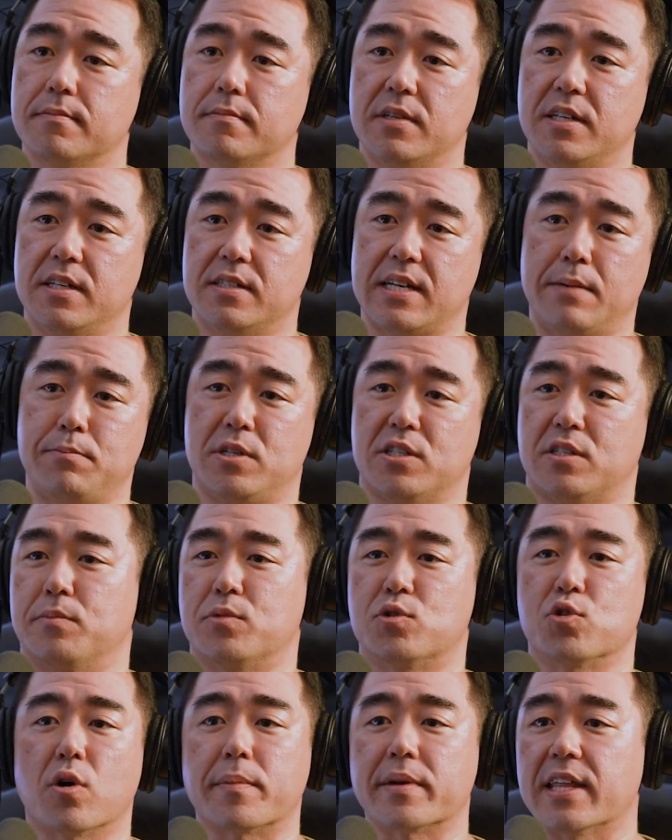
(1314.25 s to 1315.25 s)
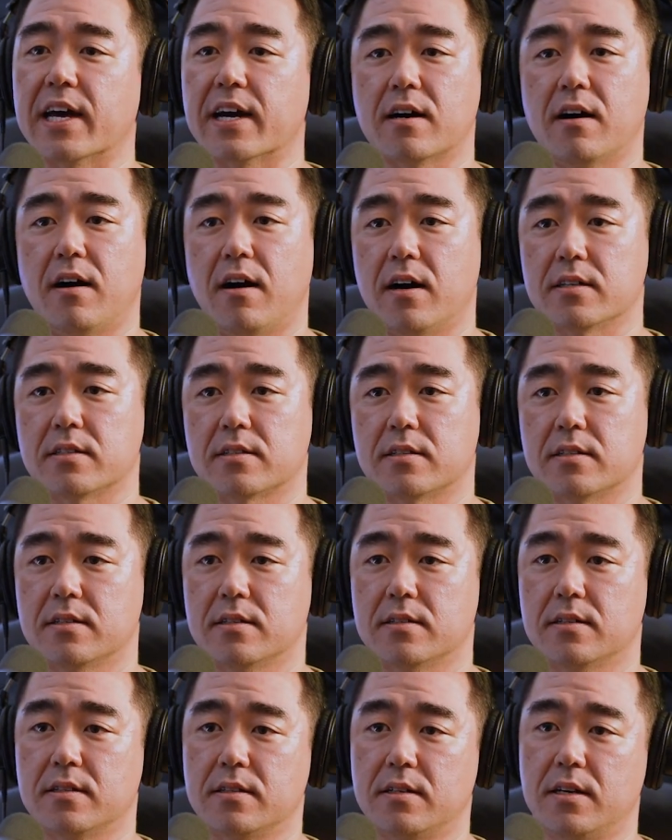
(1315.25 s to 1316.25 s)
Is I'm just absorbing that cost.
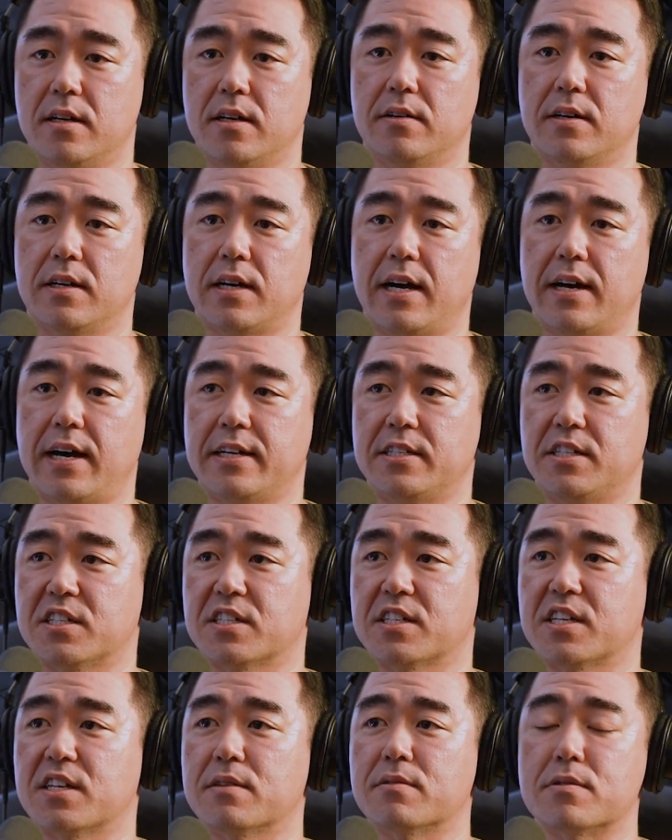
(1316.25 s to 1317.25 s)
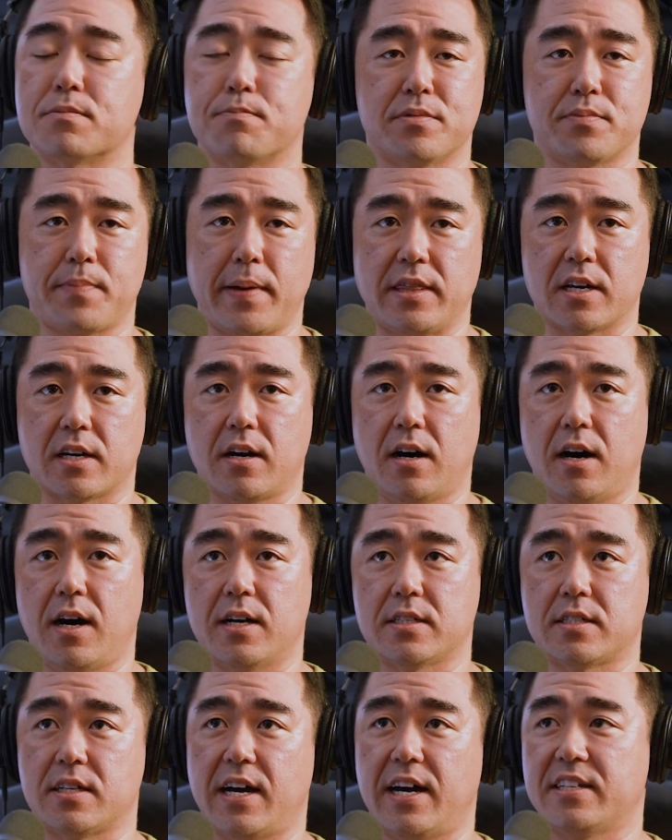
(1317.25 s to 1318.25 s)
You know, I, I just spend the
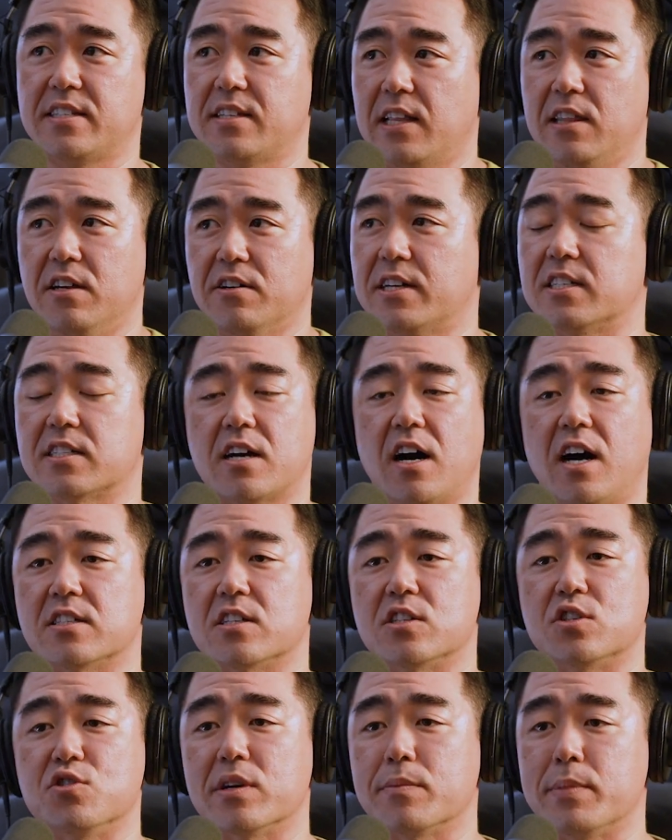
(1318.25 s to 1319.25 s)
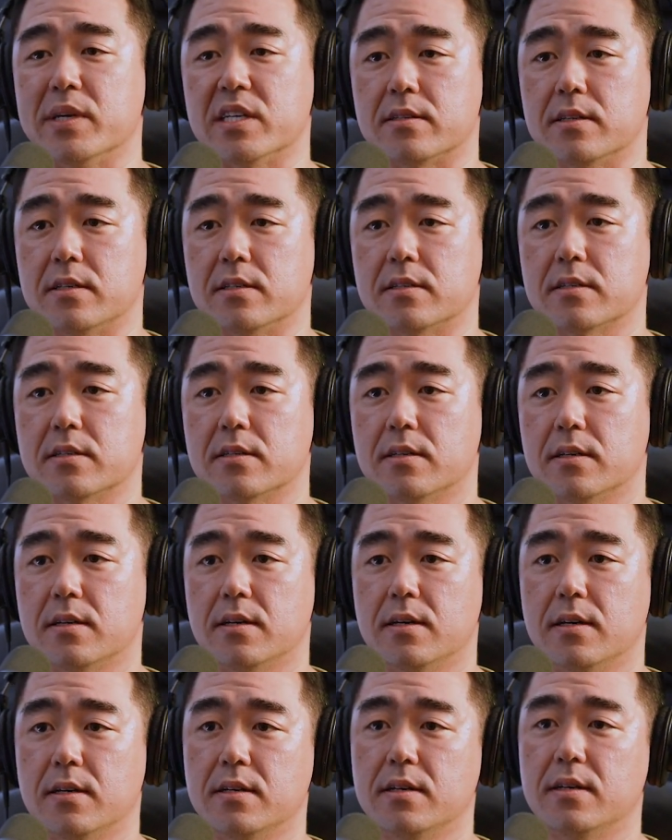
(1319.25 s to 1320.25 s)
cost. I, I, look at it as cost of doing business
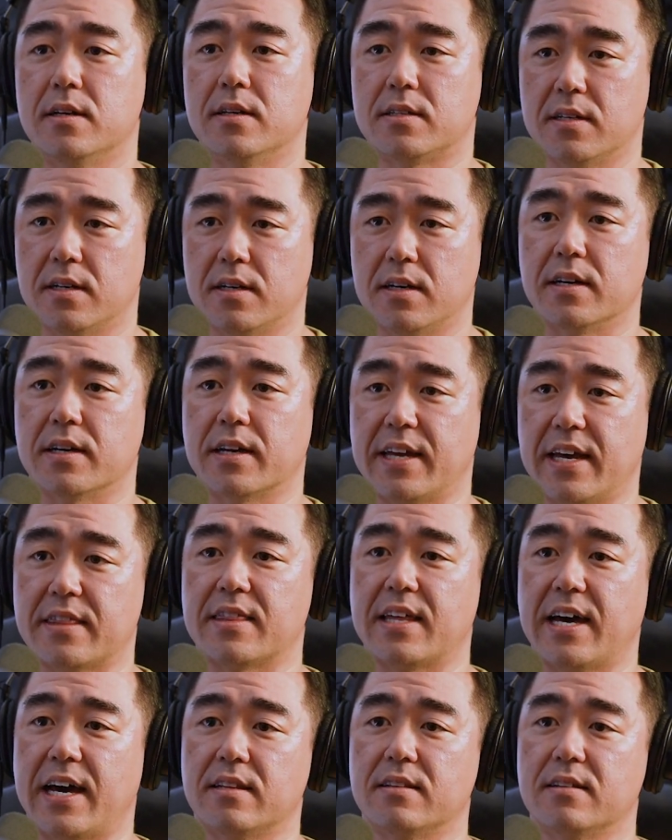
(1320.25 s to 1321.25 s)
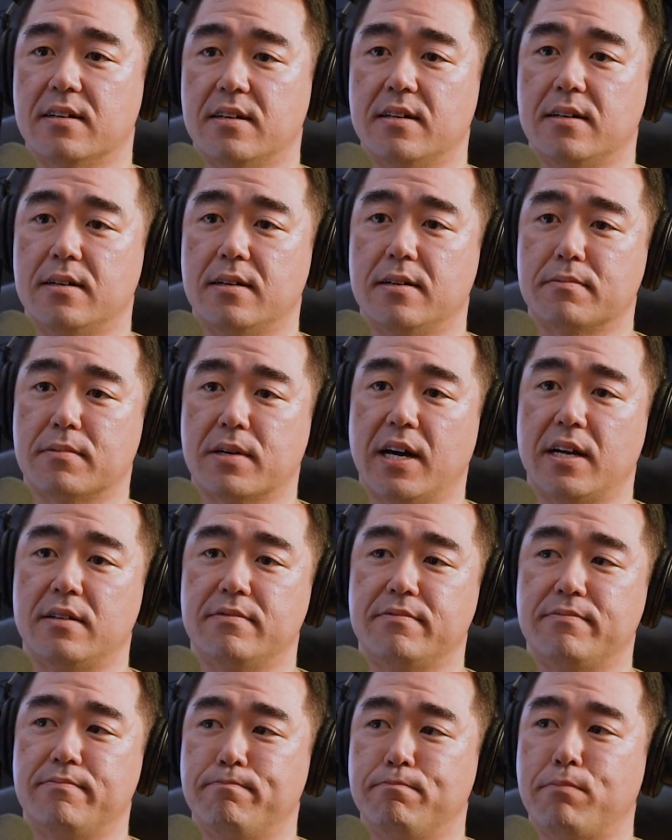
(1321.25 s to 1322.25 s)
to get that uh, kind of
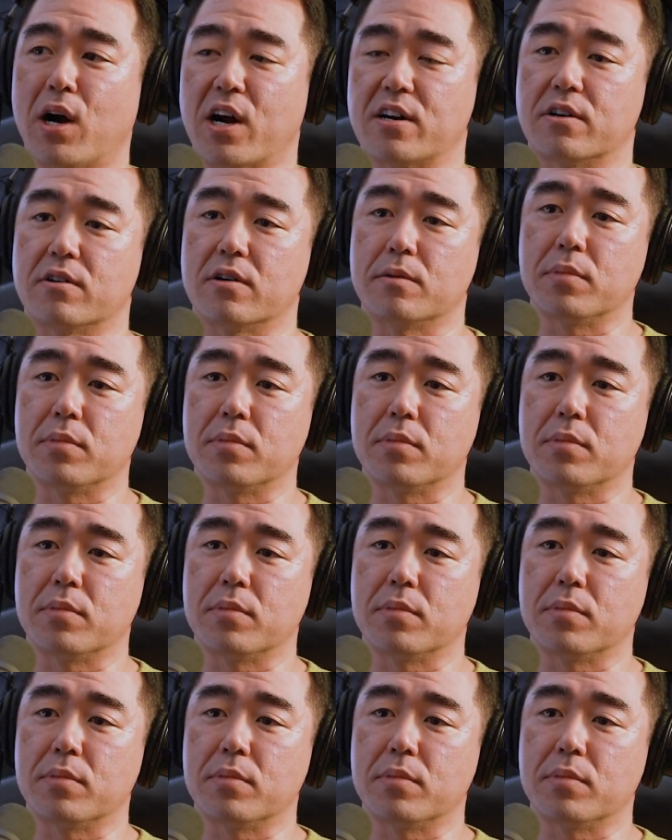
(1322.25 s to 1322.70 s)
partner in